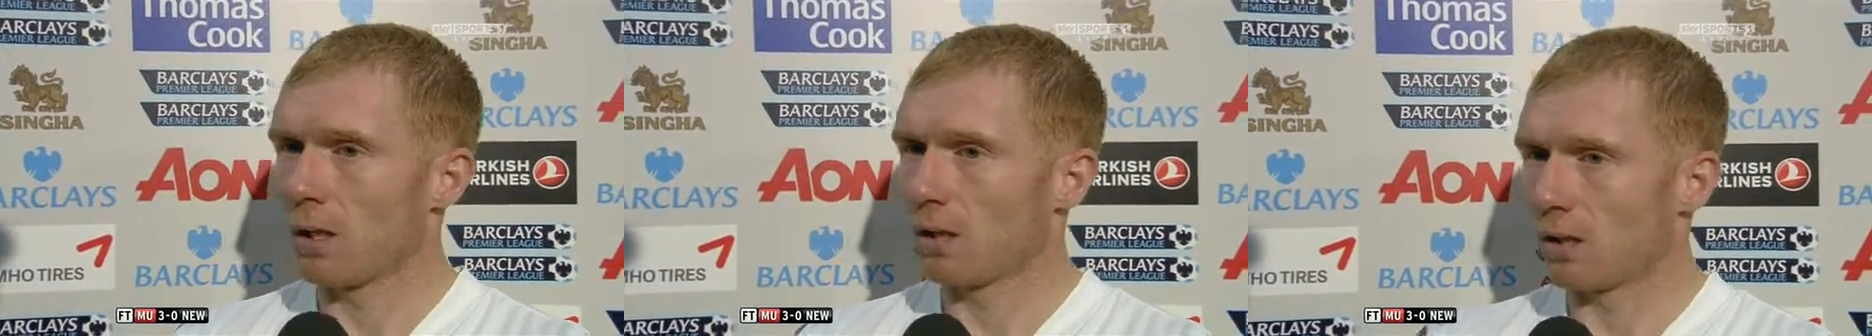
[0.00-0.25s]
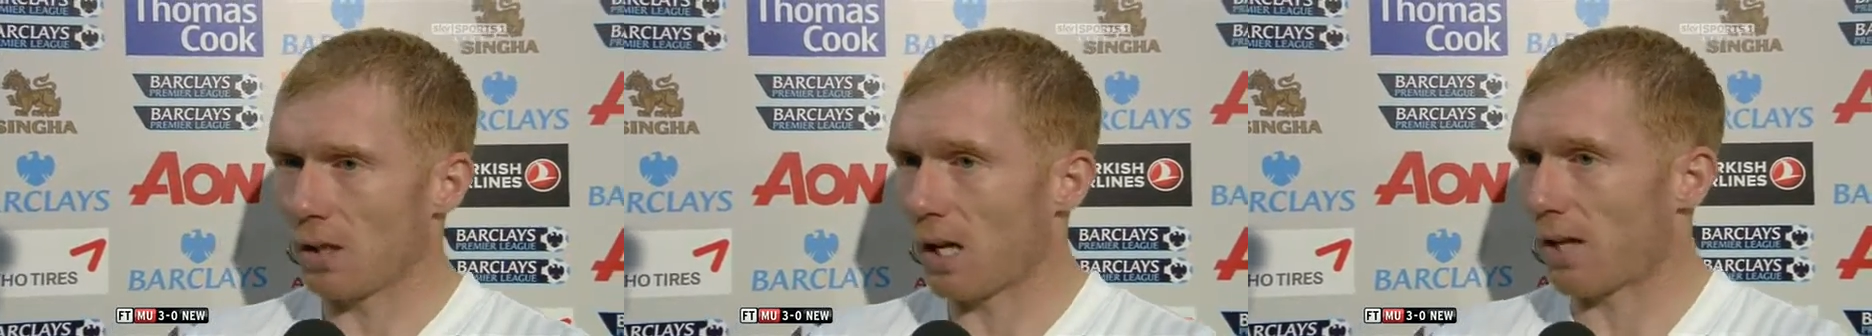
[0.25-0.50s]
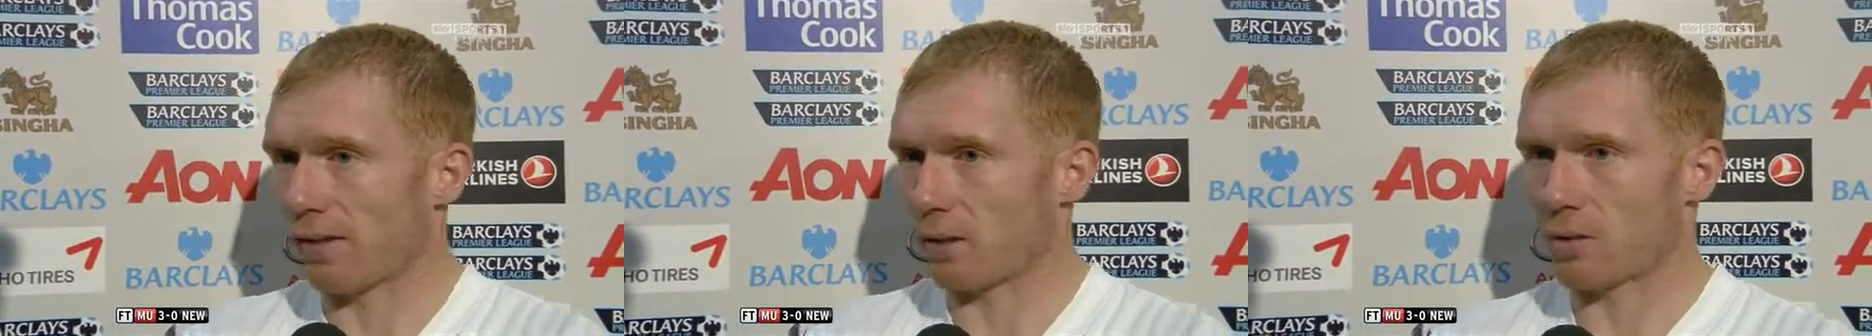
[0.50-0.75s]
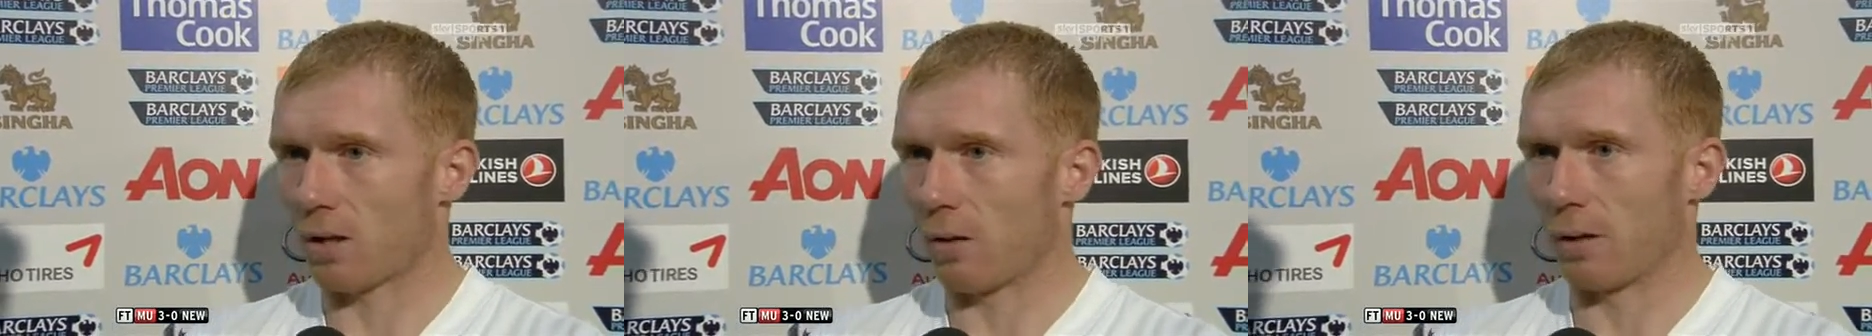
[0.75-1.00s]
Yeah, I
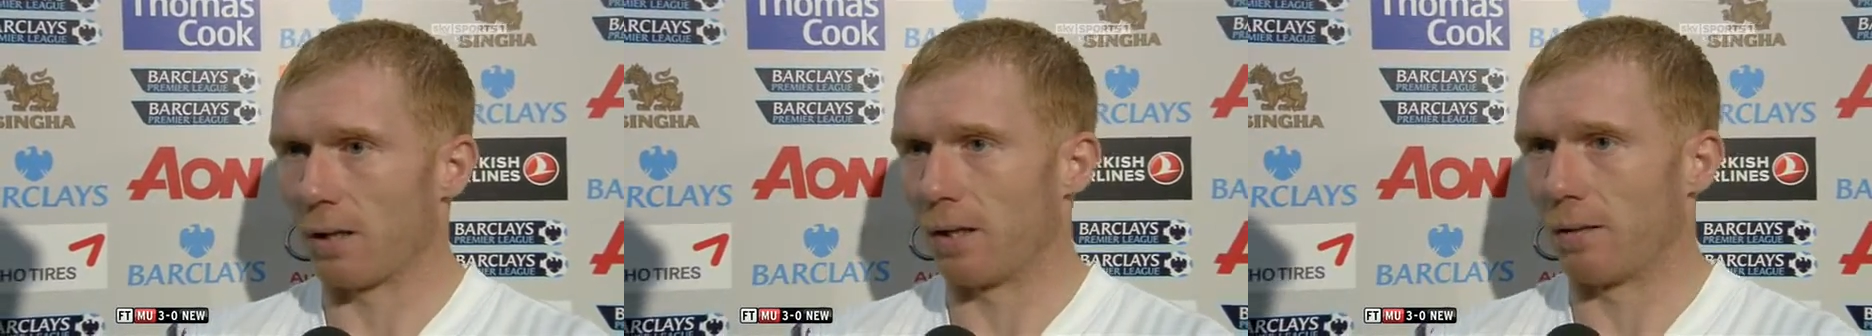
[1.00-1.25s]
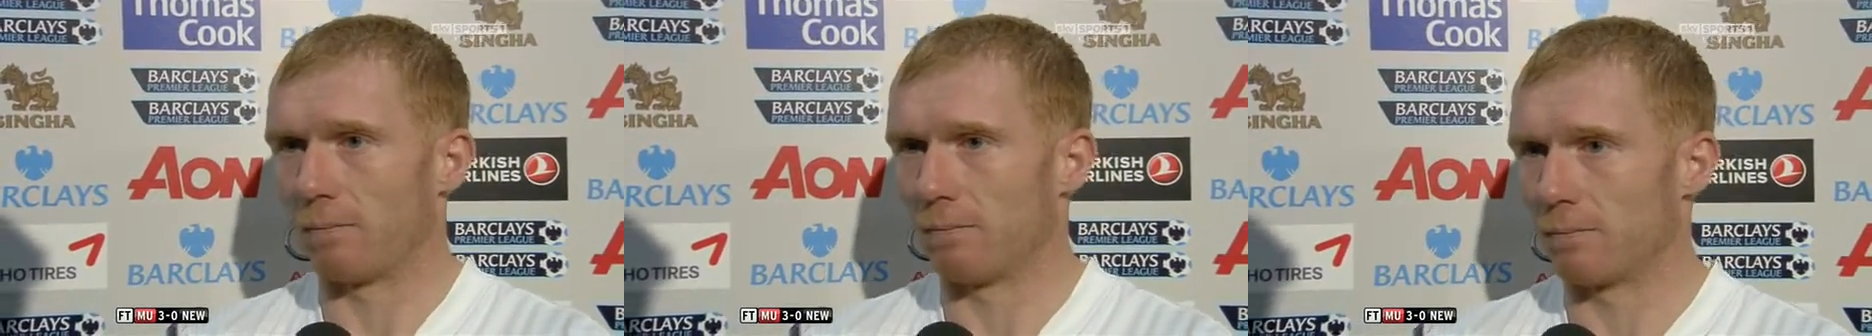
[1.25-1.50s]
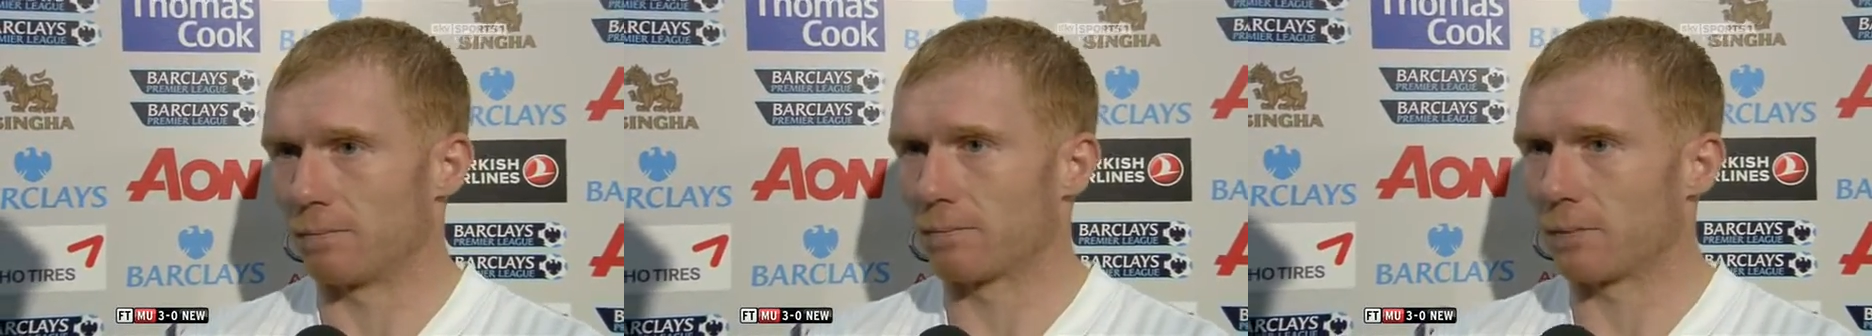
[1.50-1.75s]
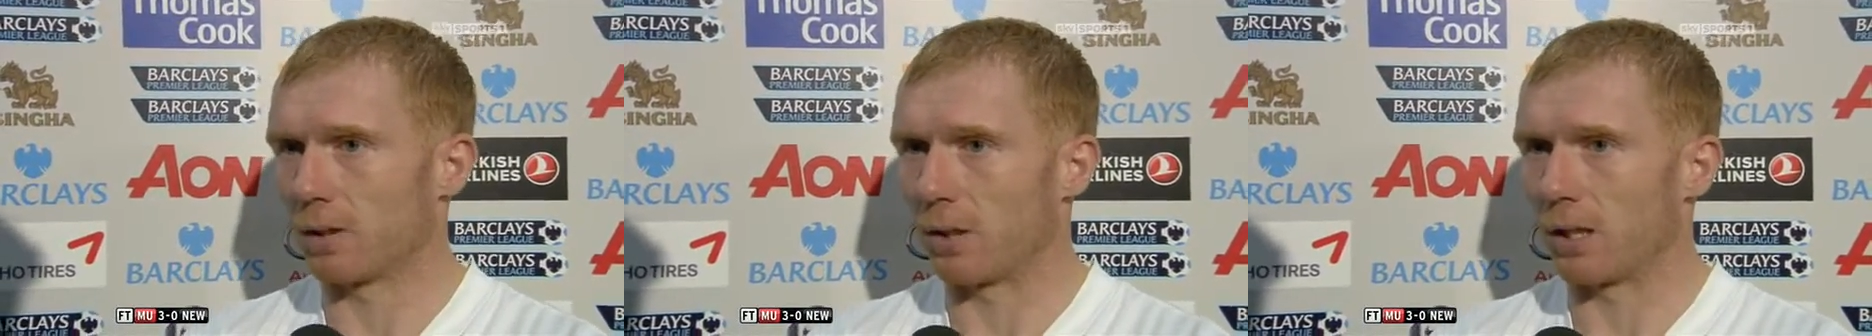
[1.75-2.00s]
think so. You
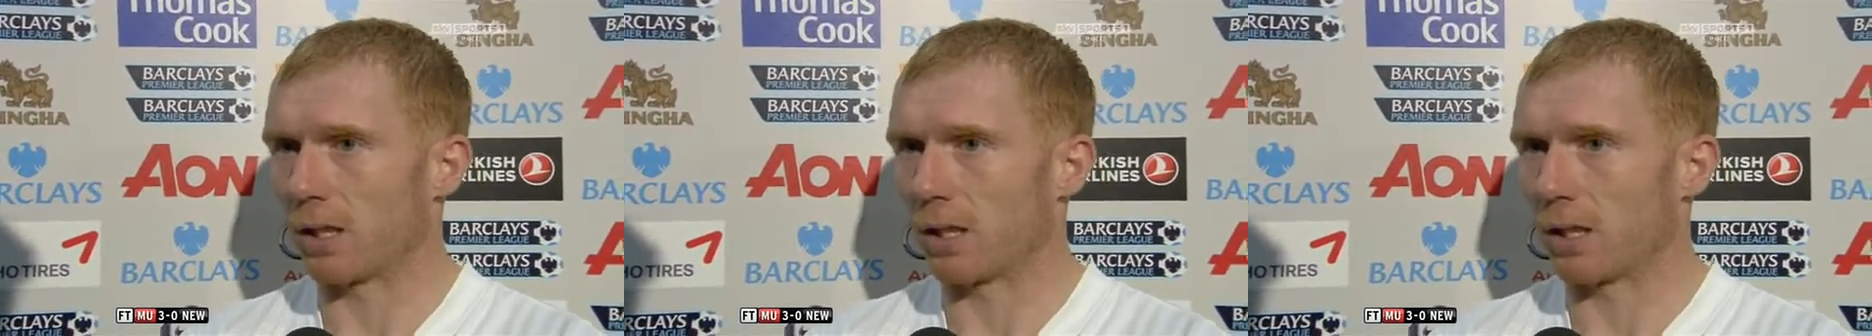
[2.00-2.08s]
know,